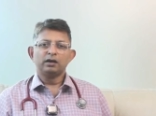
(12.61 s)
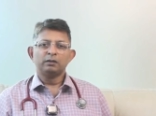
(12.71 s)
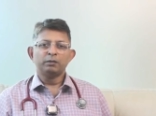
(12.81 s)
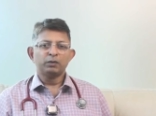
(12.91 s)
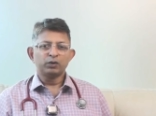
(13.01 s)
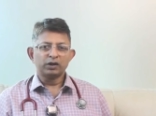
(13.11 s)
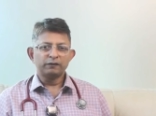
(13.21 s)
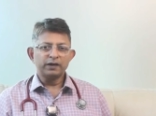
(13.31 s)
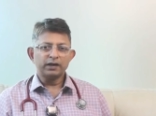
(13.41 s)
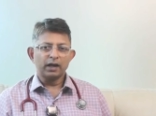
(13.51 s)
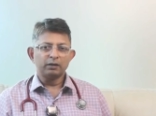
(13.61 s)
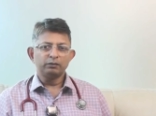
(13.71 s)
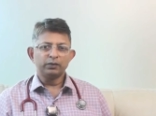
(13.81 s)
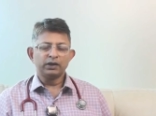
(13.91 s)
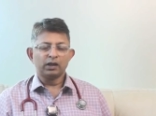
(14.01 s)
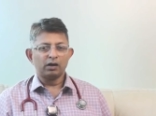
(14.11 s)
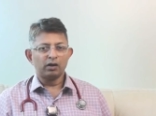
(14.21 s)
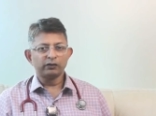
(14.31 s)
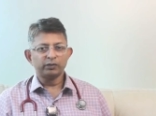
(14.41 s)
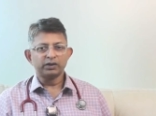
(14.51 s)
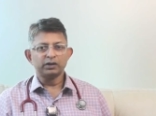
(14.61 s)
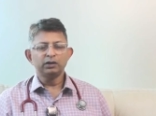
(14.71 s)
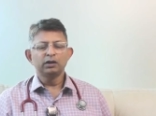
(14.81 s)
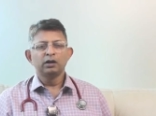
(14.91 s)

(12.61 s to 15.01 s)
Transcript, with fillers: a mammography camp in our hospital,